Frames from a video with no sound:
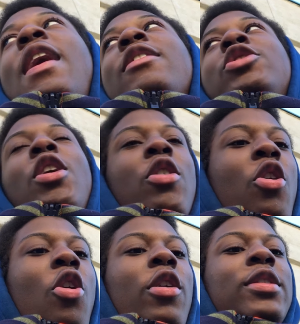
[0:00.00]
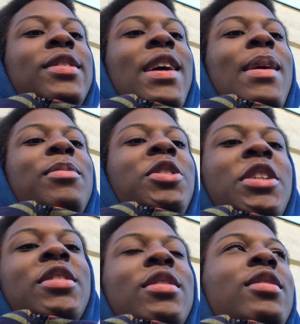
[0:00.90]
thou shalt call his name
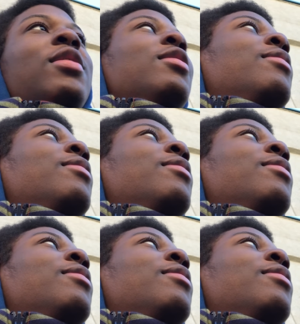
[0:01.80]
Jesus.